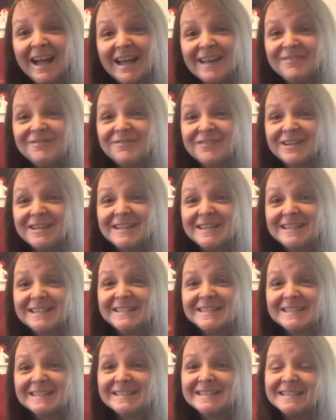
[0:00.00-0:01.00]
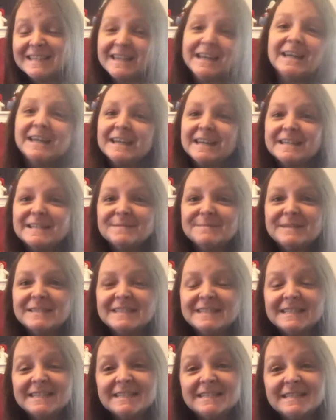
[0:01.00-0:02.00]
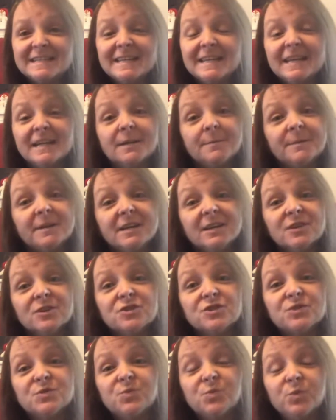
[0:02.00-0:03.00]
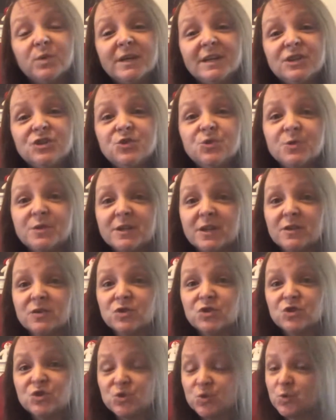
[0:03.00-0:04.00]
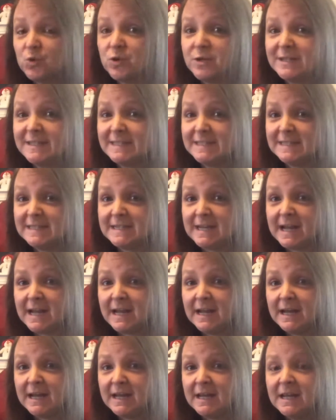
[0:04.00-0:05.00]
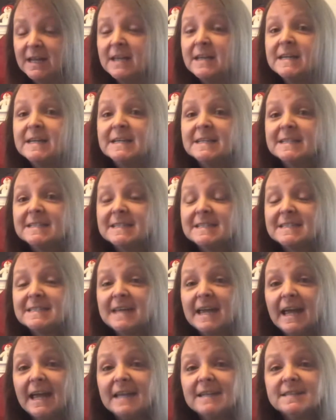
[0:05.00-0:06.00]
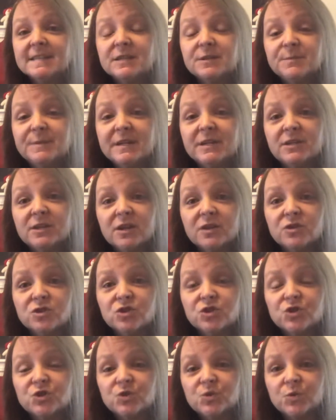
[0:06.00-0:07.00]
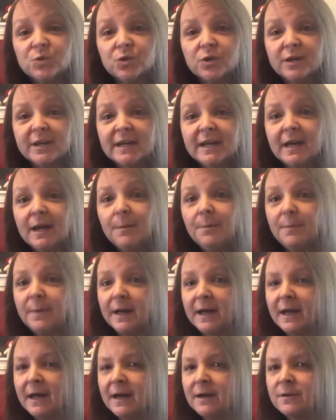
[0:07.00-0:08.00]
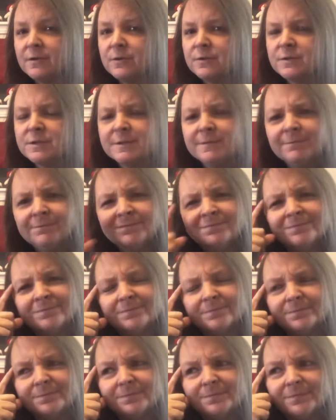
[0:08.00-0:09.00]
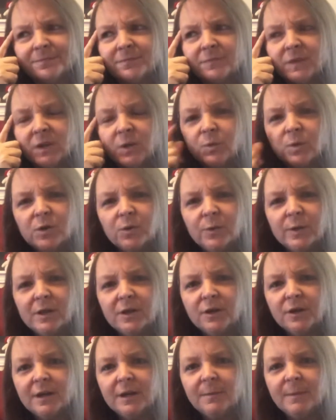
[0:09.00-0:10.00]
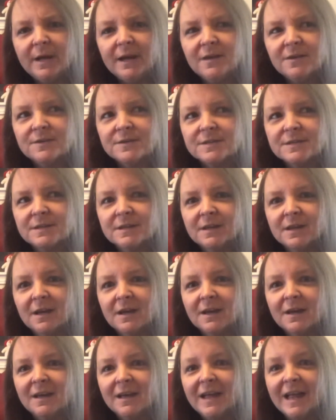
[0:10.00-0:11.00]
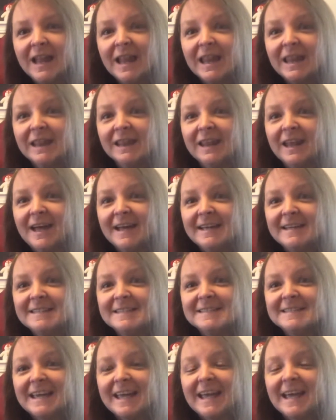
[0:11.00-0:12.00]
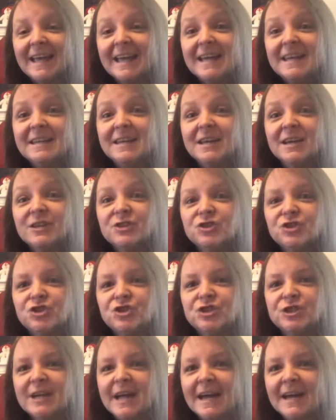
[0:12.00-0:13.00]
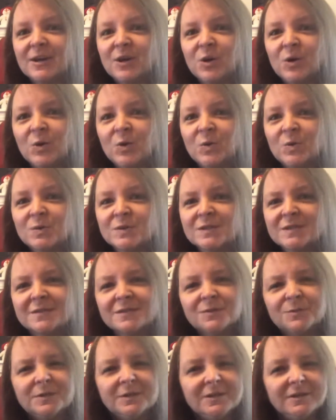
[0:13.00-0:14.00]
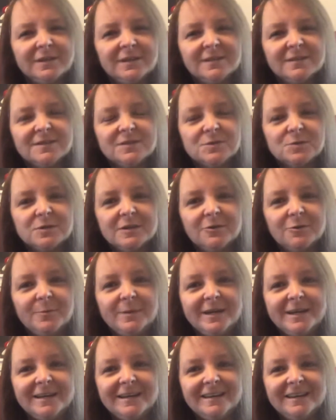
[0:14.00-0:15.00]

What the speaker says: friends. It's Miss Cindy, and I'm here to read you another story today. Today is going to be another story about, what are we learning about? Lights and shadows. So what do you think the story will be?